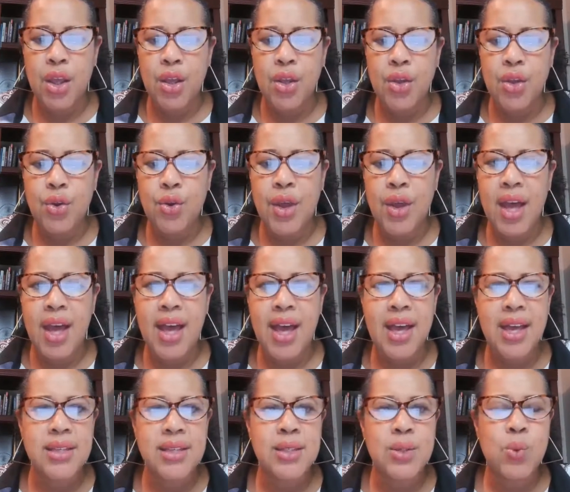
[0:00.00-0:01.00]
you
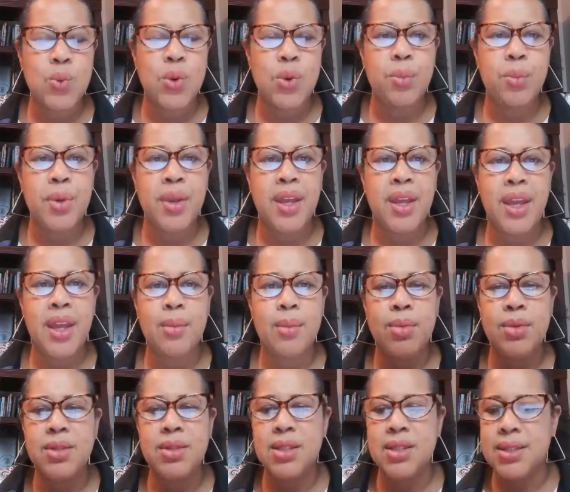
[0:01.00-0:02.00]
guys will be
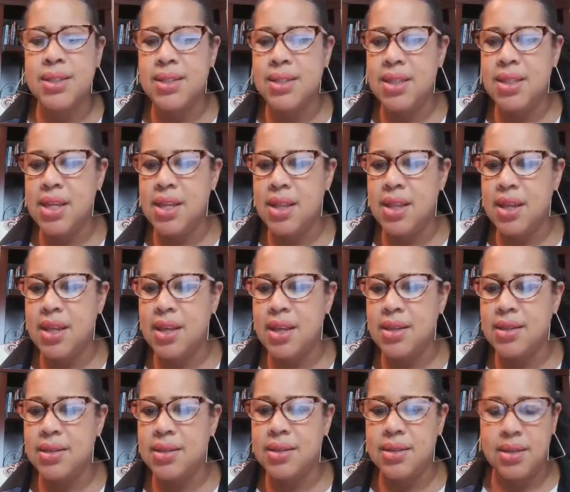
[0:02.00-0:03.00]
able to see
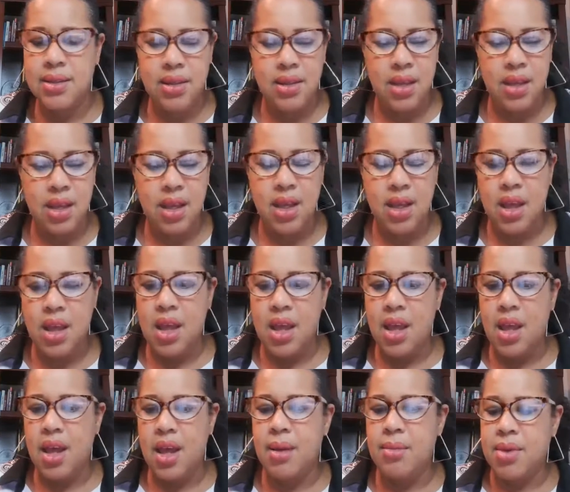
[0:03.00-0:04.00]
this.
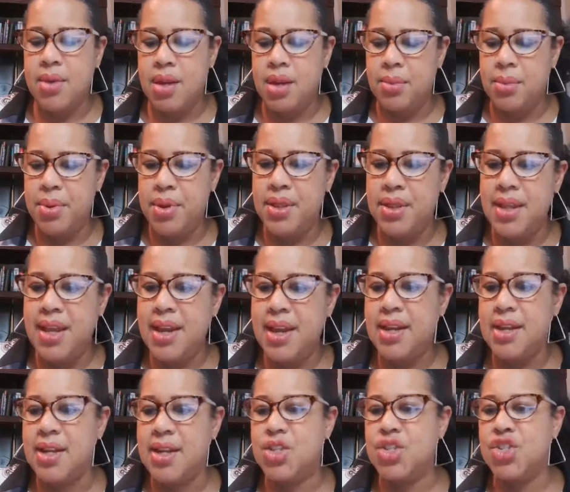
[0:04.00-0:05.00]
I'm going to put that
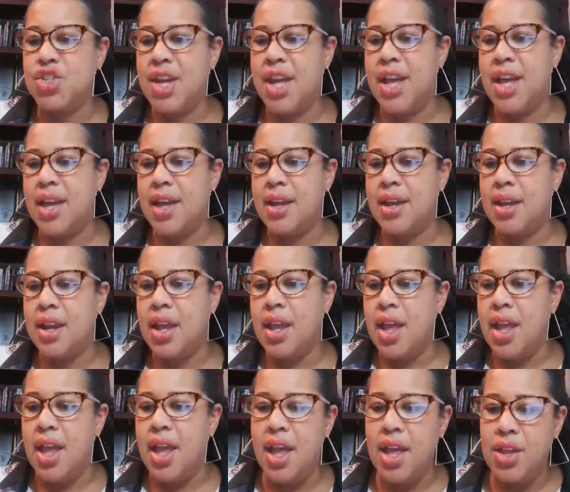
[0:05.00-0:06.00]
in the chat,
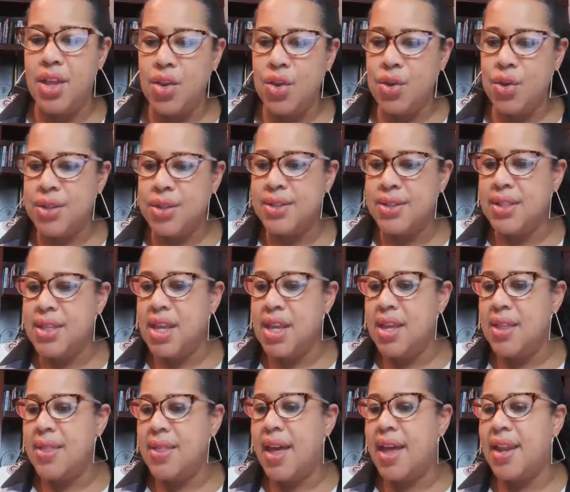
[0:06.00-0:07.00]
and you'll
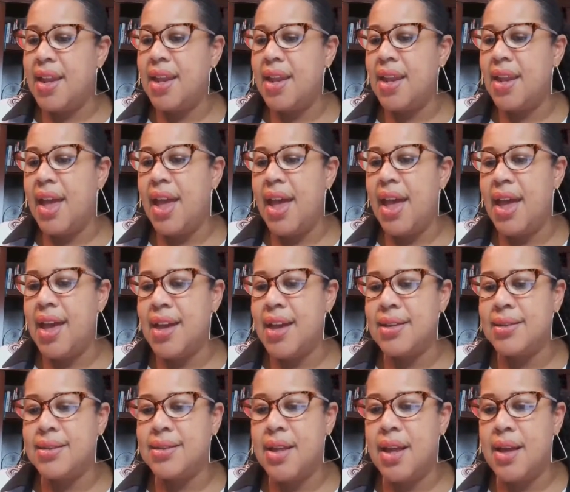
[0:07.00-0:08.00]
see that it
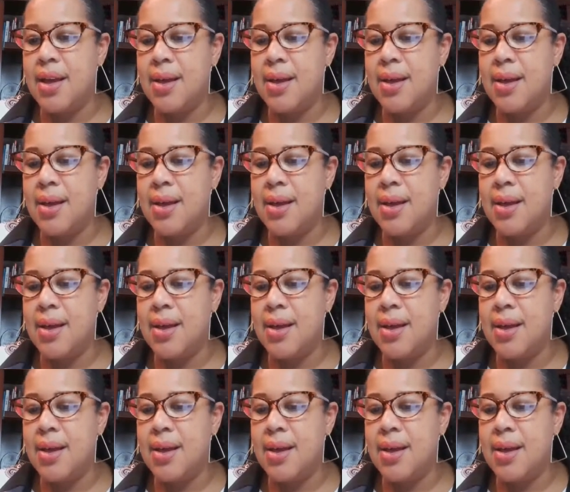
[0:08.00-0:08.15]
has